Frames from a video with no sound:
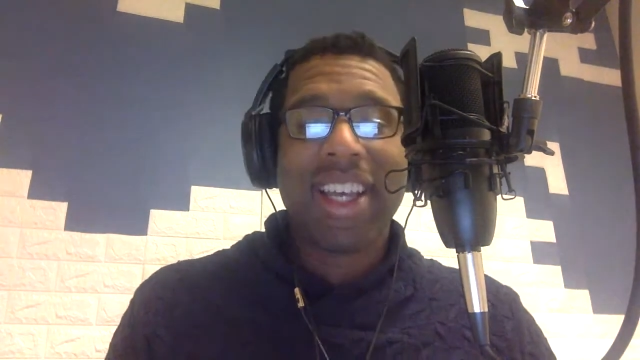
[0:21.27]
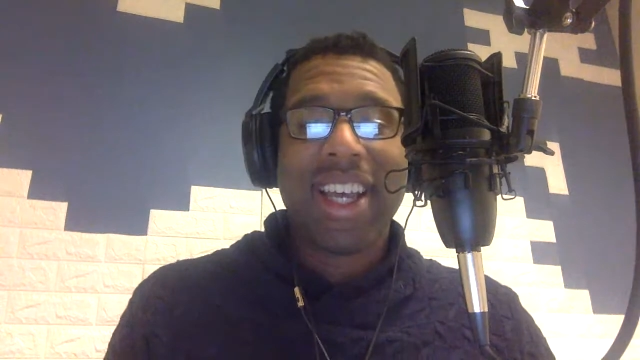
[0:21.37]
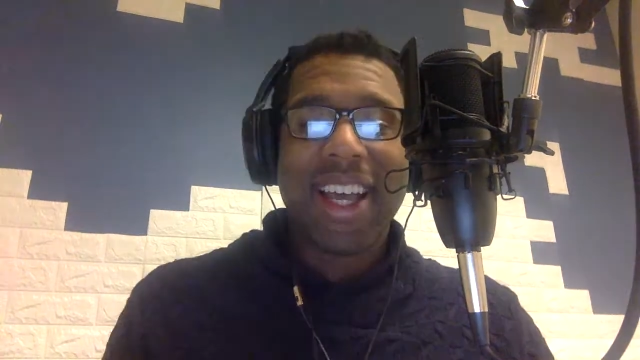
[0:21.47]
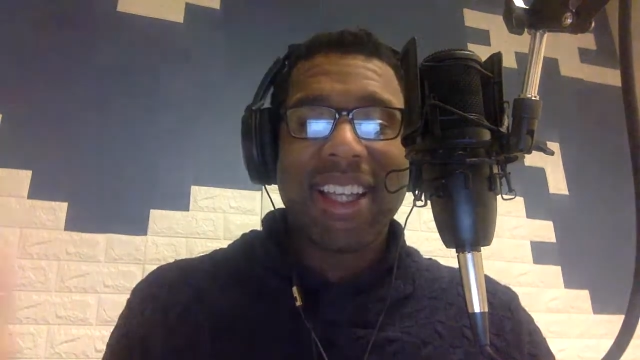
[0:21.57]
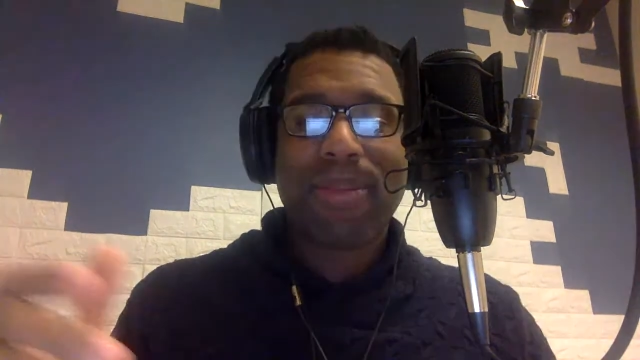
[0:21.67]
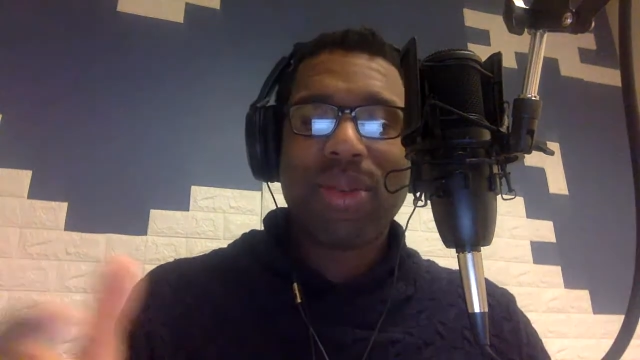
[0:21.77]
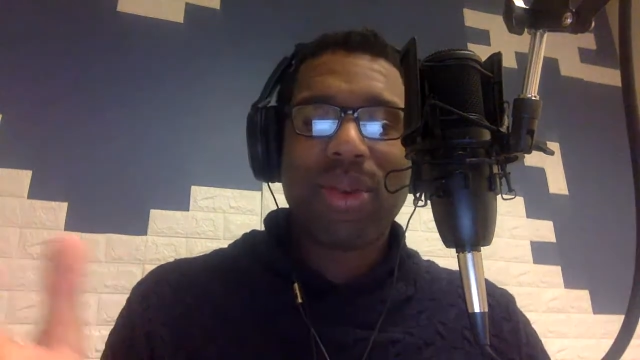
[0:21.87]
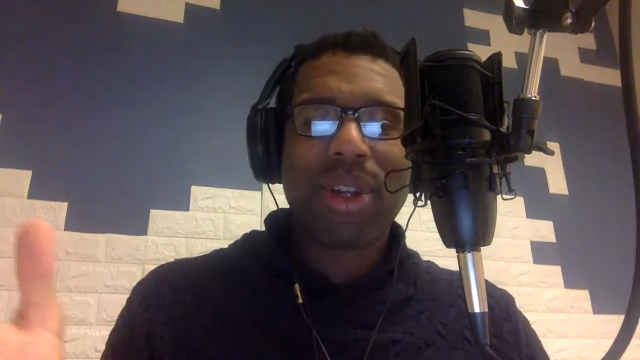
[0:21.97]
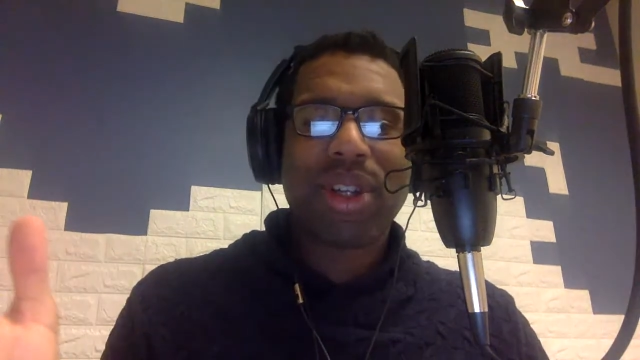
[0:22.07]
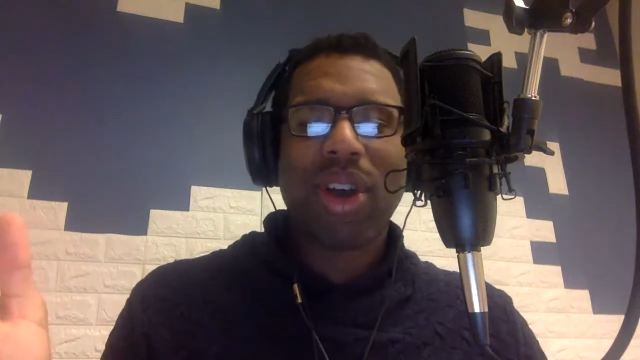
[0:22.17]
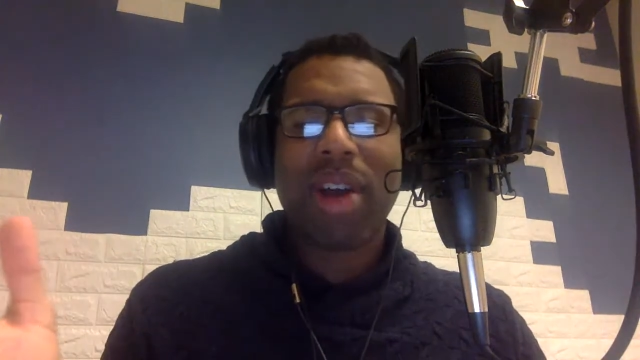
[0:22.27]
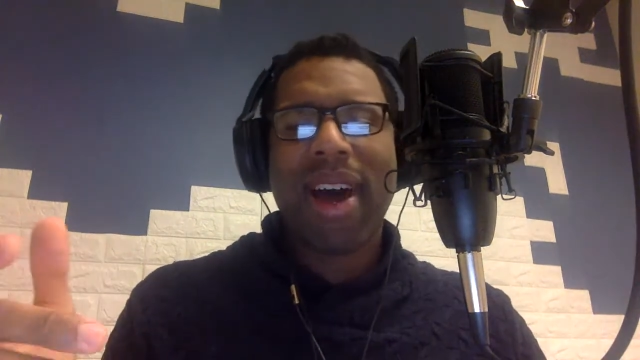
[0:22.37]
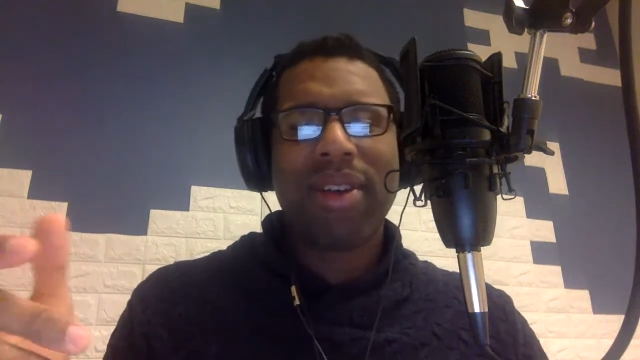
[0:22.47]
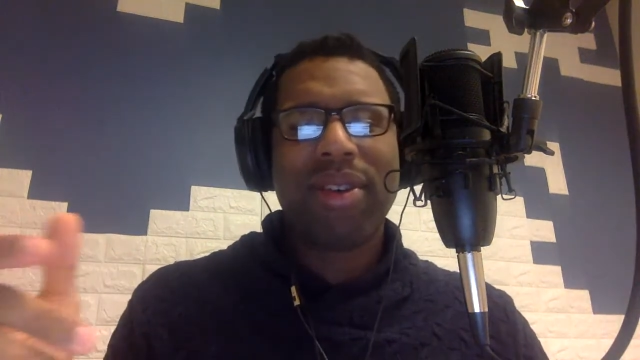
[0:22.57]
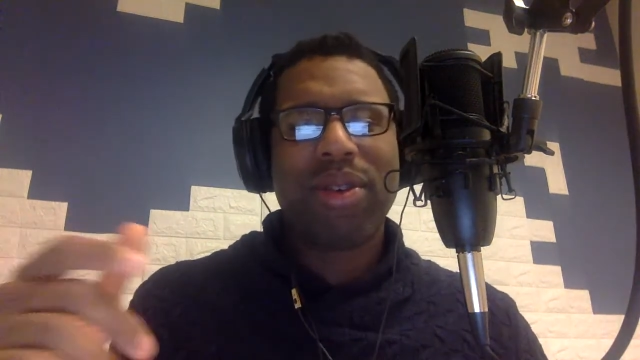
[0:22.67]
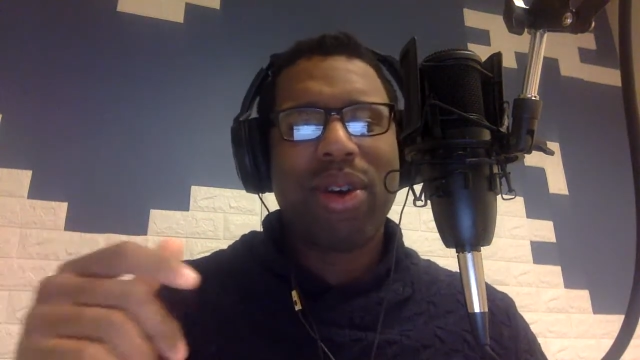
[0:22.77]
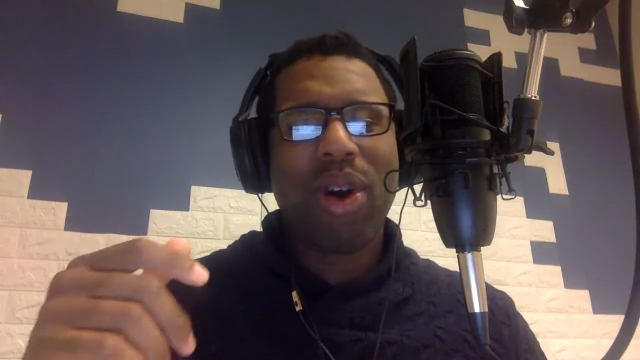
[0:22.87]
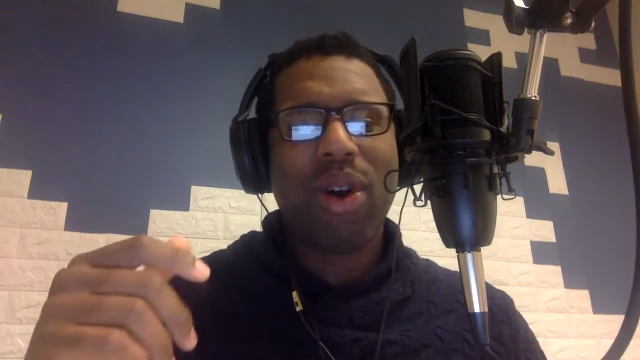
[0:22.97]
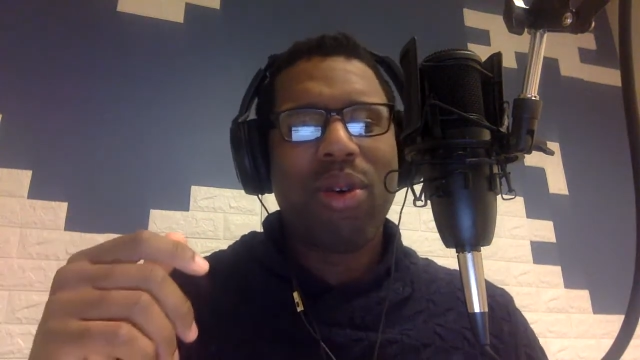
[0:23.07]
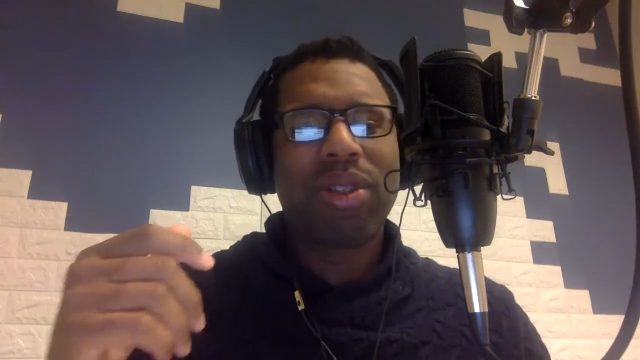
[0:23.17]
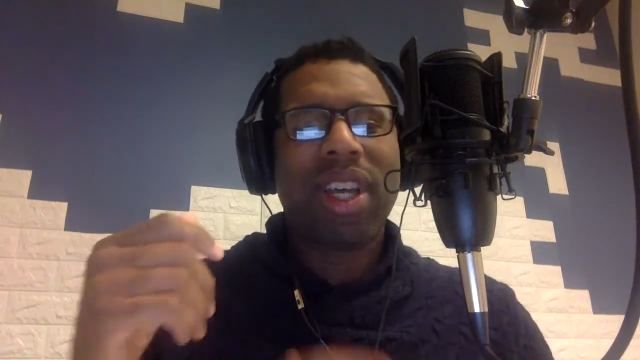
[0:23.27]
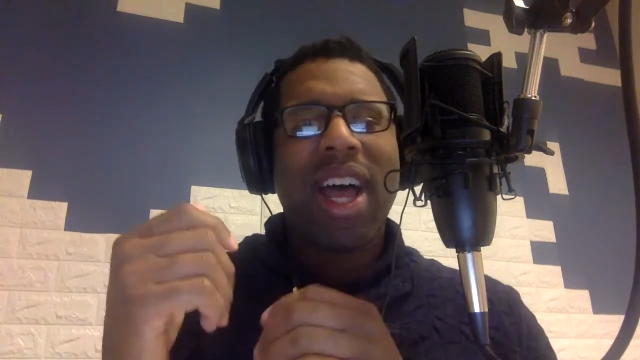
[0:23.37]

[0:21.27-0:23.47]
especially when you talk about how to do cold